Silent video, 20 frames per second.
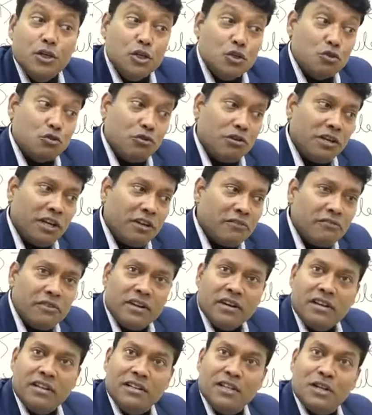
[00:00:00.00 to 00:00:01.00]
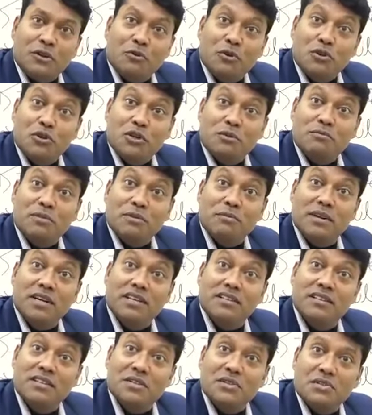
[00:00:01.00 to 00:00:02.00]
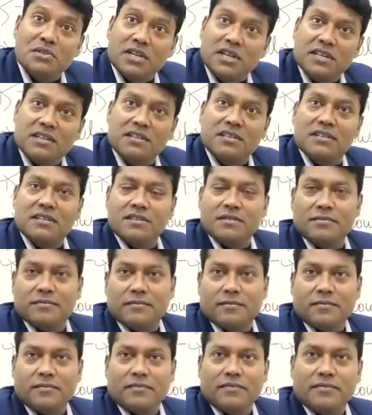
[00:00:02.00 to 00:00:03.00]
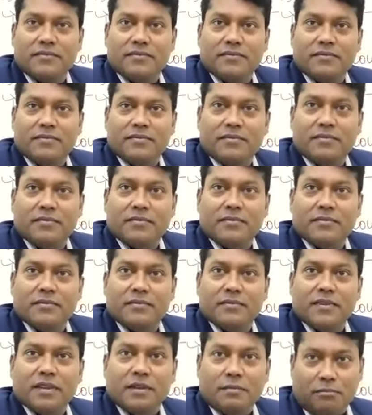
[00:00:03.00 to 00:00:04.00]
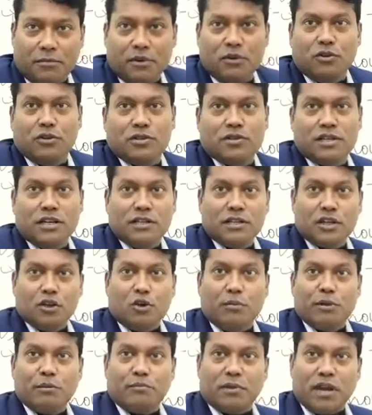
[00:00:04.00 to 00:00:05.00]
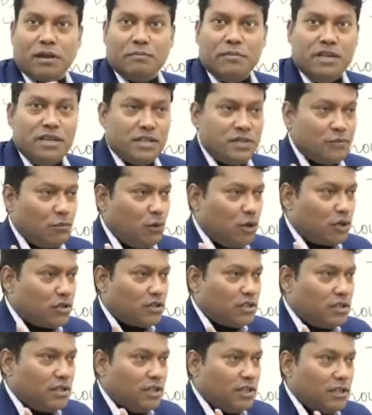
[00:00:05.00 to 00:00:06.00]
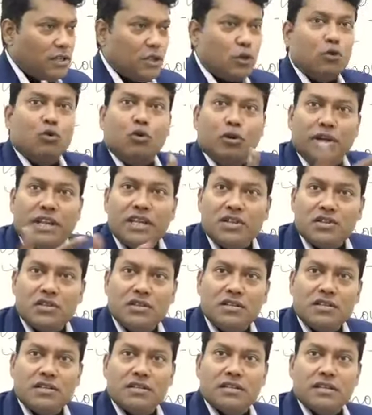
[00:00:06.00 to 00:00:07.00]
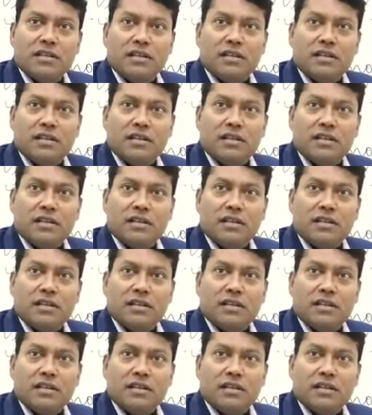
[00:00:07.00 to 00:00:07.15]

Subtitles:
So definitely they are going to implement in the states. Because central government plan means what? The whole nations.